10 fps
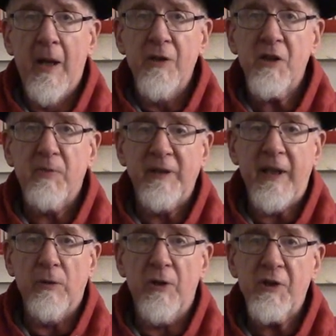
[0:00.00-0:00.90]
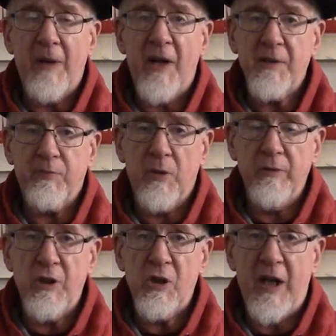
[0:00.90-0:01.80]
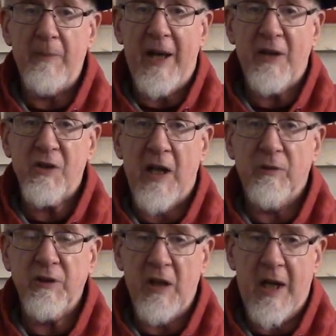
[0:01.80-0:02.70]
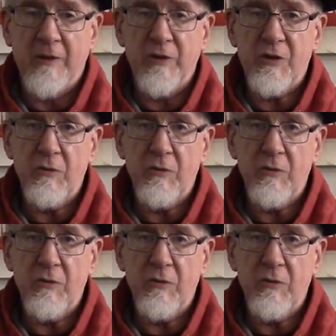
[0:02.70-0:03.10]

Spillane also has a protege, Max Allan Collins,